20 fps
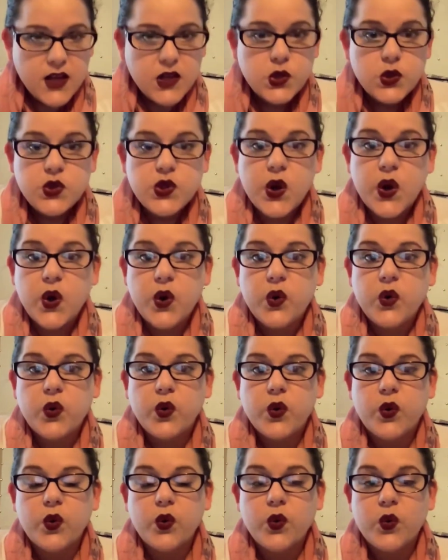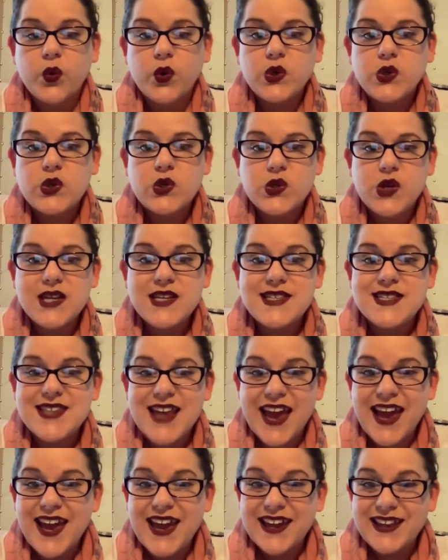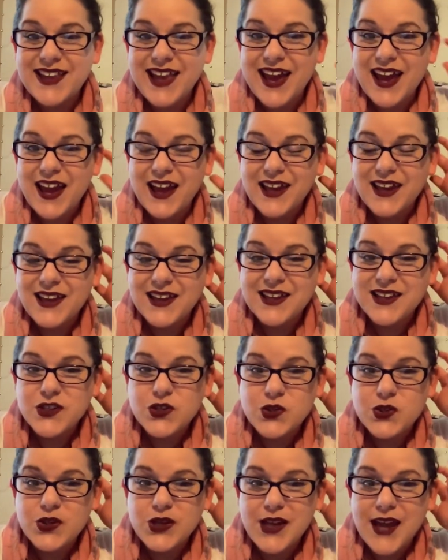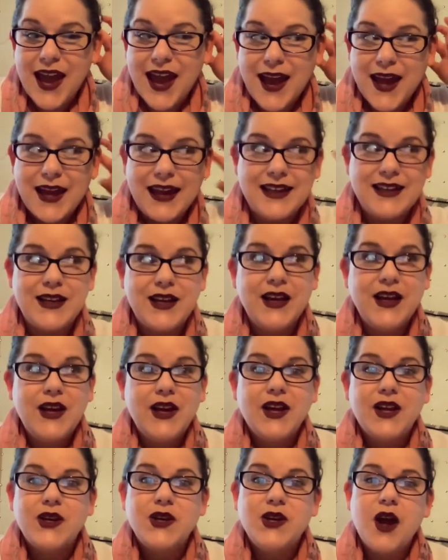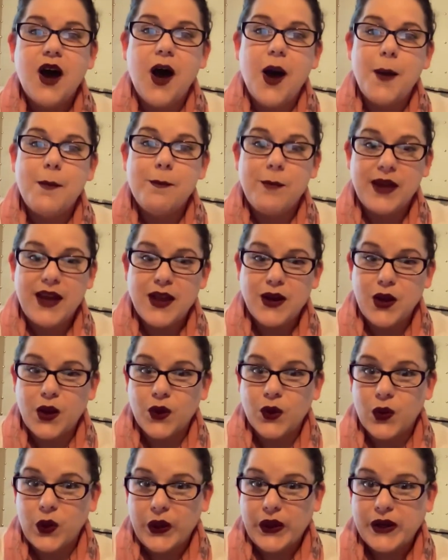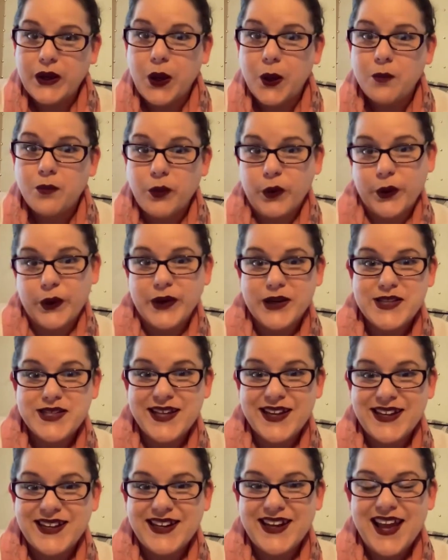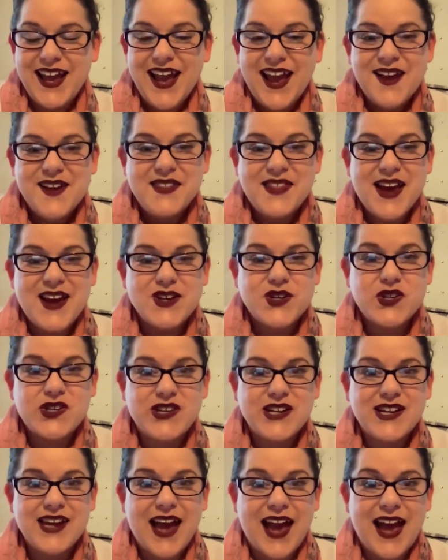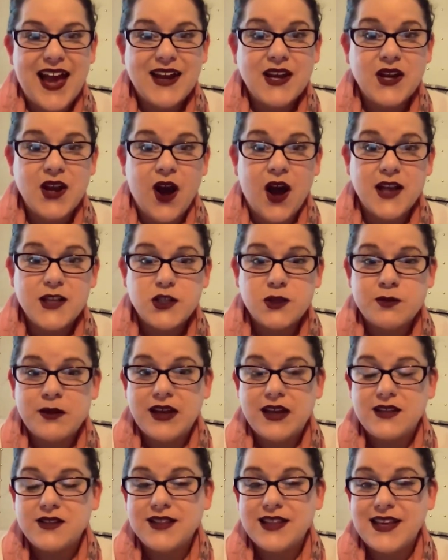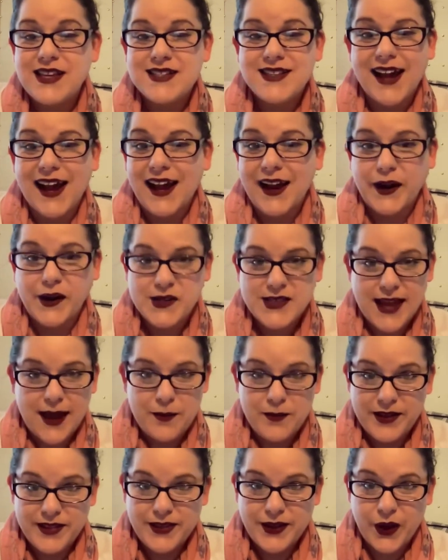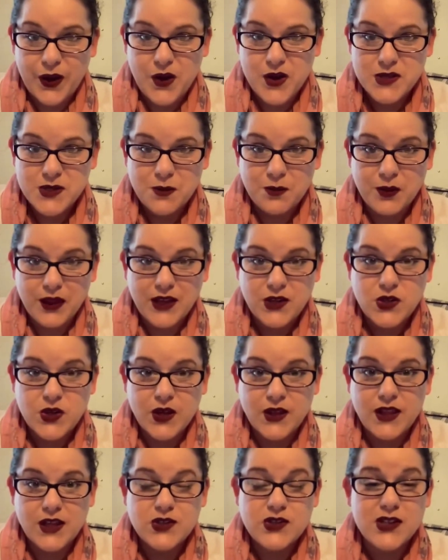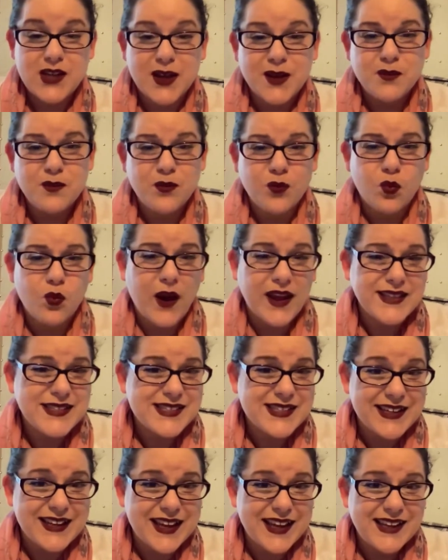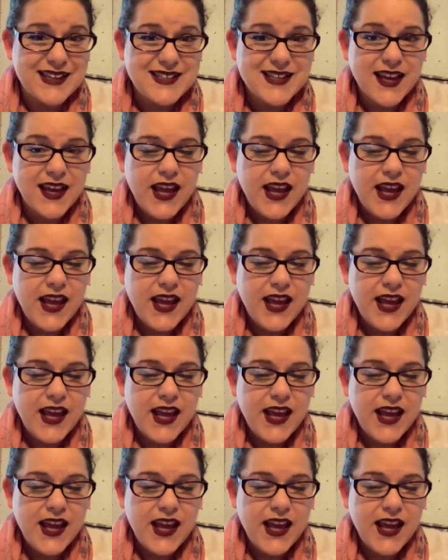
So she's saying that she had not been a good Puritan, that she had not spent the entire Sabbath in contemplation, that she had wasted it.